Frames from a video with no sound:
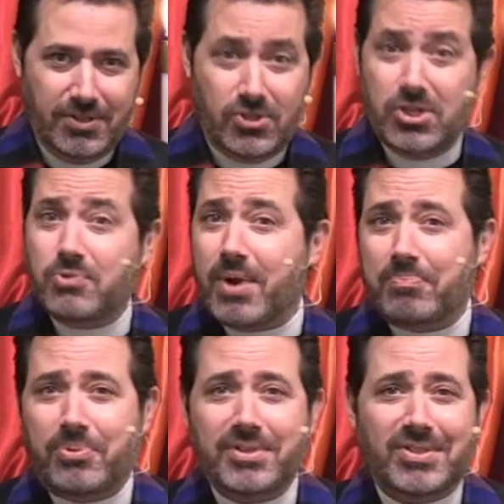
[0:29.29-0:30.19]
She
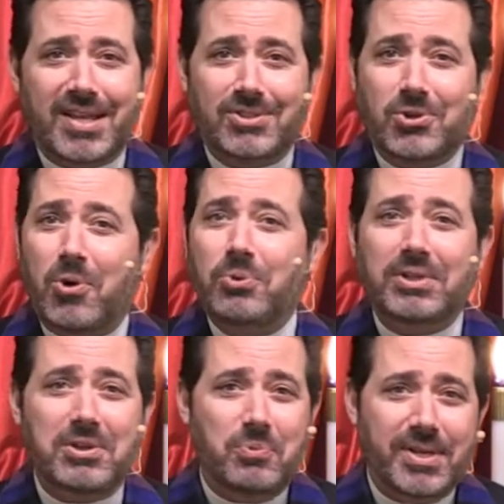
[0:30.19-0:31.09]
represents
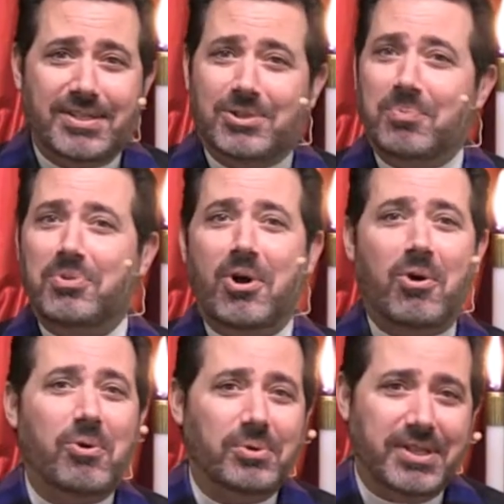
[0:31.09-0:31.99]
holy wisdom, the
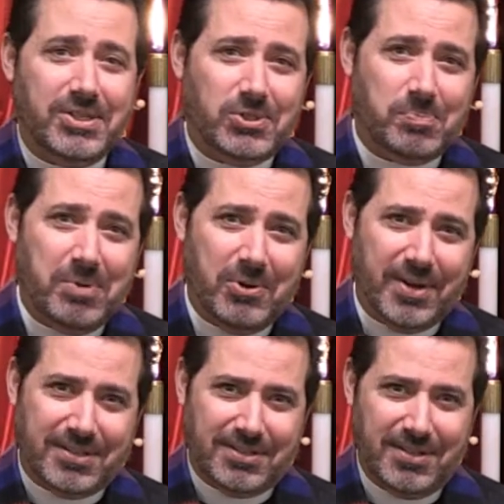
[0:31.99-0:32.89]
Holy
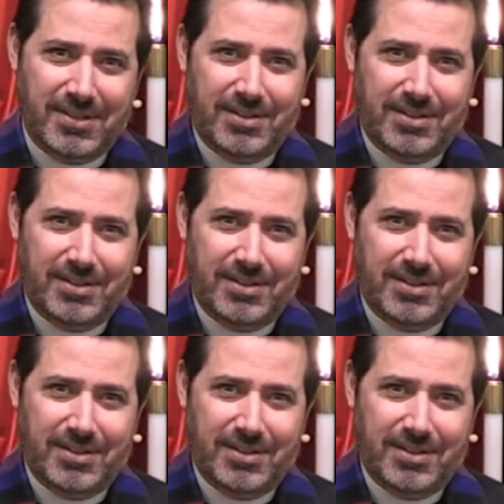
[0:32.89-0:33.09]
Spirit.